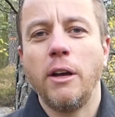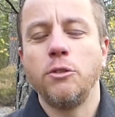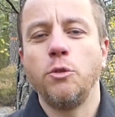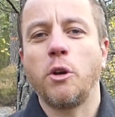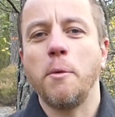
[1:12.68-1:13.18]

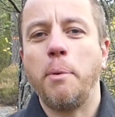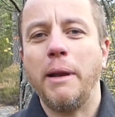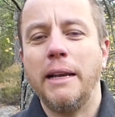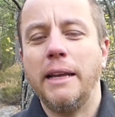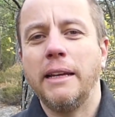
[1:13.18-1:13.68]
to a
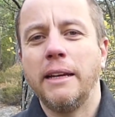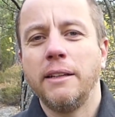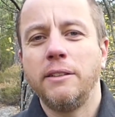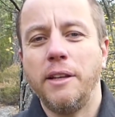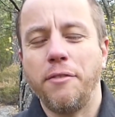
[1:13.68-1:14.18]
completely
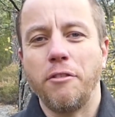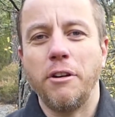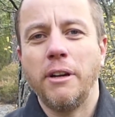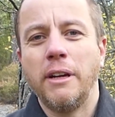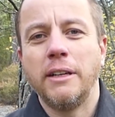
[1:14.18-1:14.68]
different
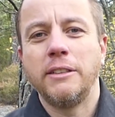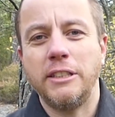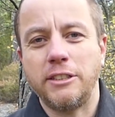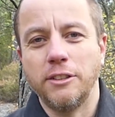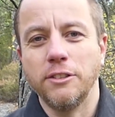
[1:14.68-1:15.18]

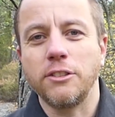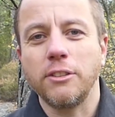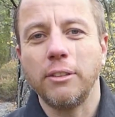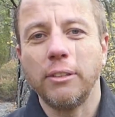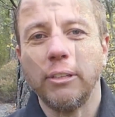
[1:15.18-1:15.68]
distance.
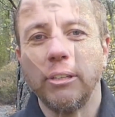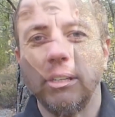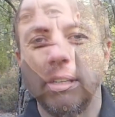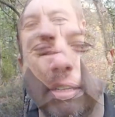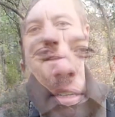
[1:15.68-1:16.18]

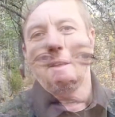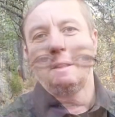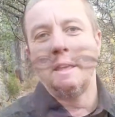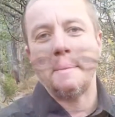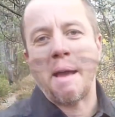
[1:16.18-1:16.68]

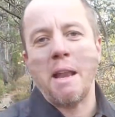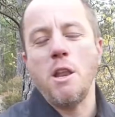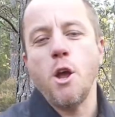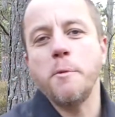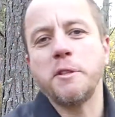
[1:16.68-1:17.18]
The amount of
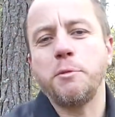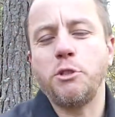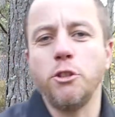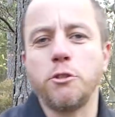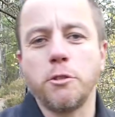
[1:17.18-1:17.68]
lumens
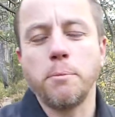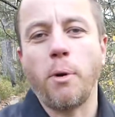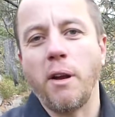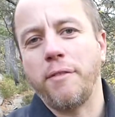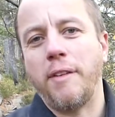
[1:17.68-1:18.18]
produced
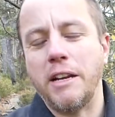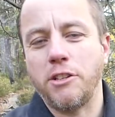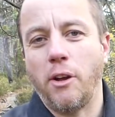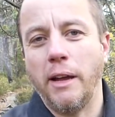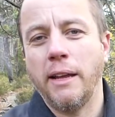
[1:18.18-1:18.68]
by the
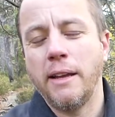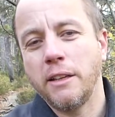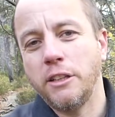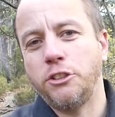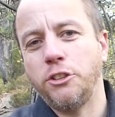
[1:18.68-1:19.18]
flashlight
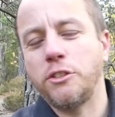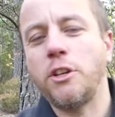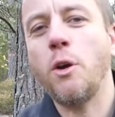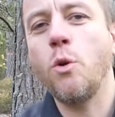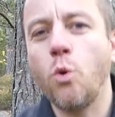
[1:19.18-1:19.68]
gives you the
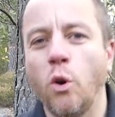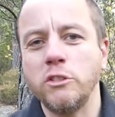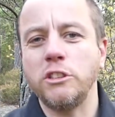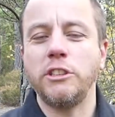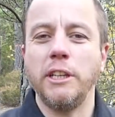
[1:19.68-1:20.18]
total
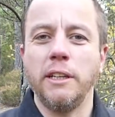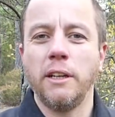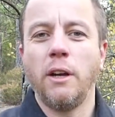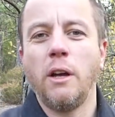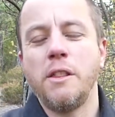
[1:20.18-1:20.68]
quantity,
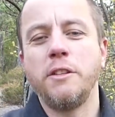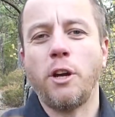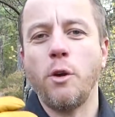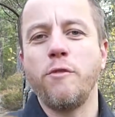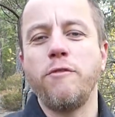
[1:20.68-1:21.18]
the
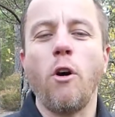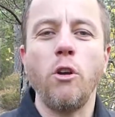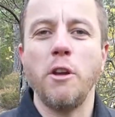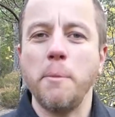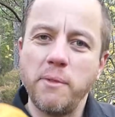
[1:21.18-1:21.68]
total
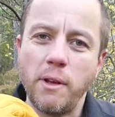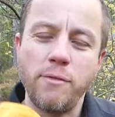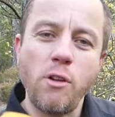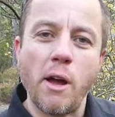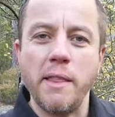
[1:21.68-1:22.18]
volume of
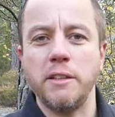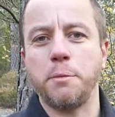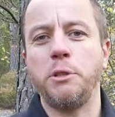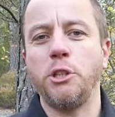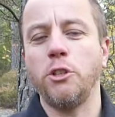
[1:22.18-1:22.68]
light that is
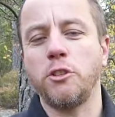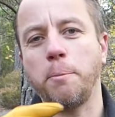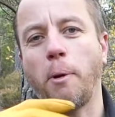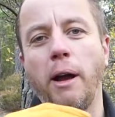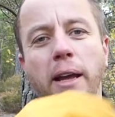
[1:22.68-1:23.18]
produced
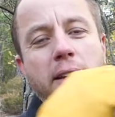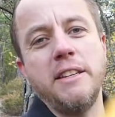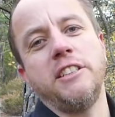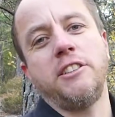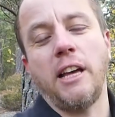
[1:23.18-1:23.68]
by, in
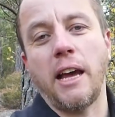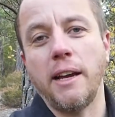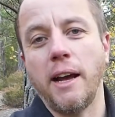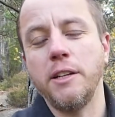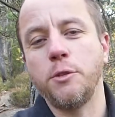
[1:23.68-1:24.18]
this day and
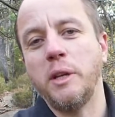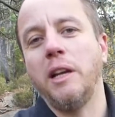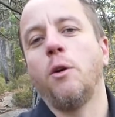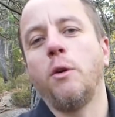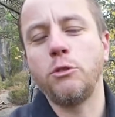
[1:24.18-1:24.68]
age we're nearly
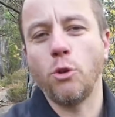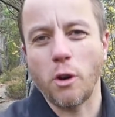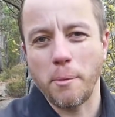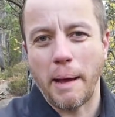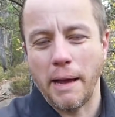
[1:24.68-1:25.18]
always
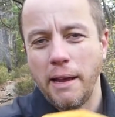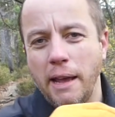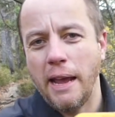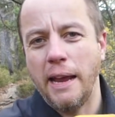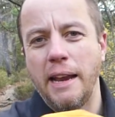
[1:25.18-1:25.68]
talking about
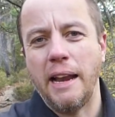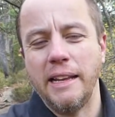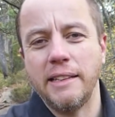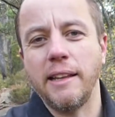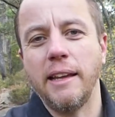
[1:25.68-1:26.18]
an
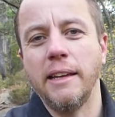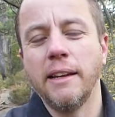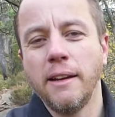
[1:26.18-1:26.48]
LED